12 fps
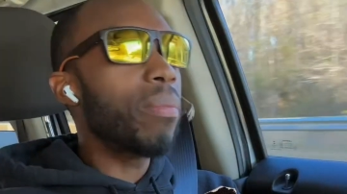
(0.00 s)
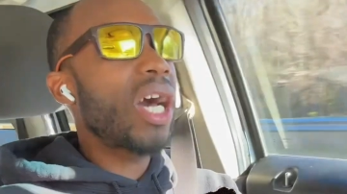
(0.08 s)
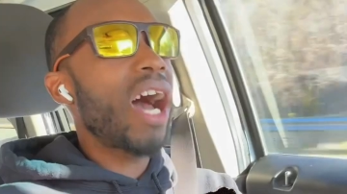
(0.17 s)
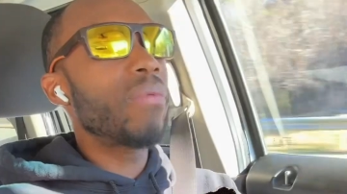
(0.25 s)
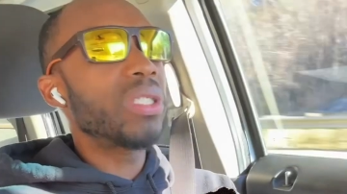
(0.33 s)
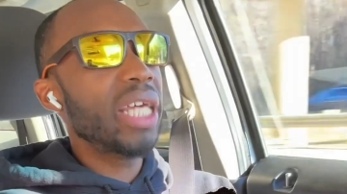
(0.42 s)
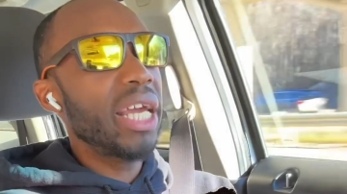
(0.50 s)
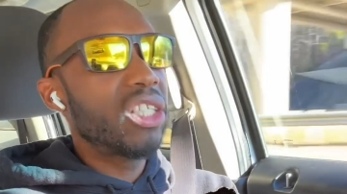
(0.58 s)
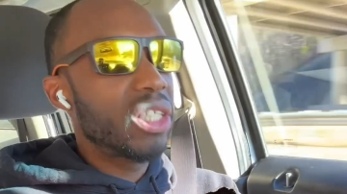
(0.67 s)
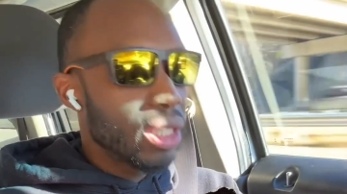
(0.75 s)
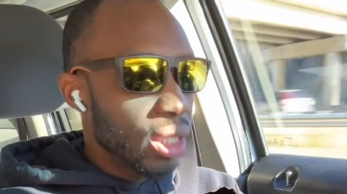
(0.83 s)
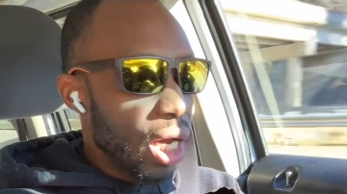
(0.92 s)

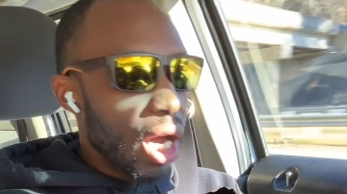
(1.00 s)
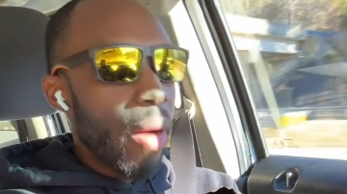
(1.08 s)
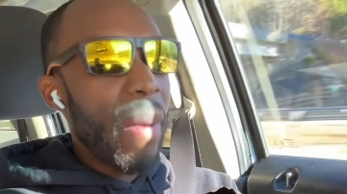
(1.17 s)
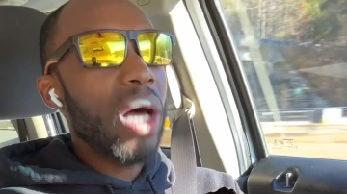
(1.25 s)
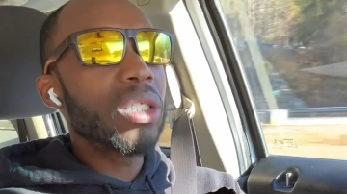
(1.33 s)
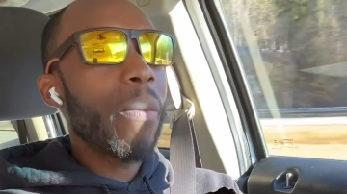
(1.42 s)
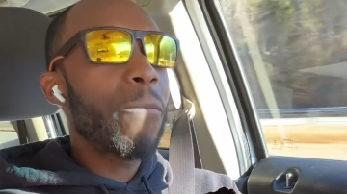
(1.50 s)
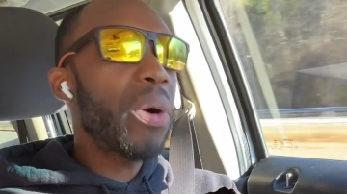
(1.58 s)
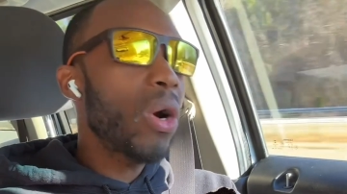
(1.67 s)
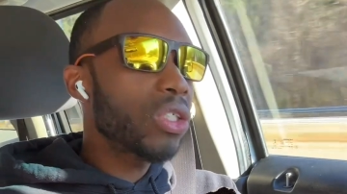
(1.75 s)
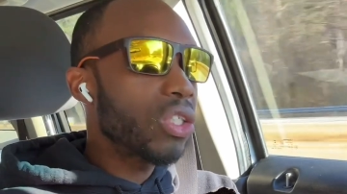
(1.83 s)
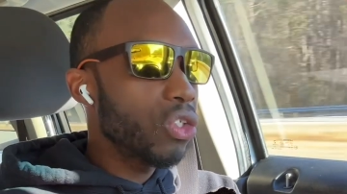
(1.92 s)
conversation about some
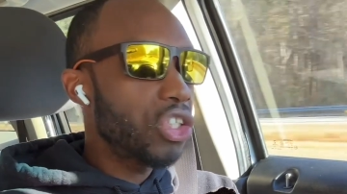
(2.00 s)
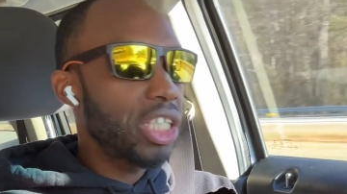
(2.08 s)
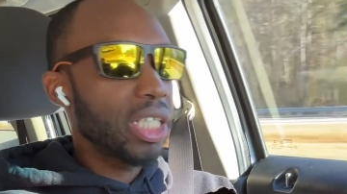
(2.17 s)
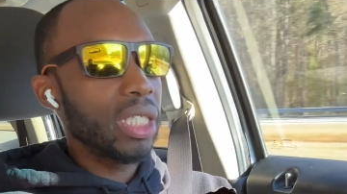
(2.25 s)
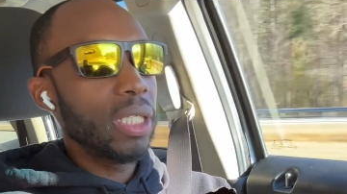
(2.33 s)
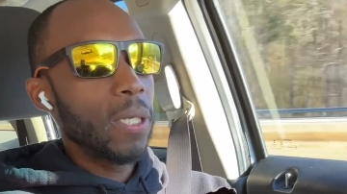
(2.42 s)
personal shit?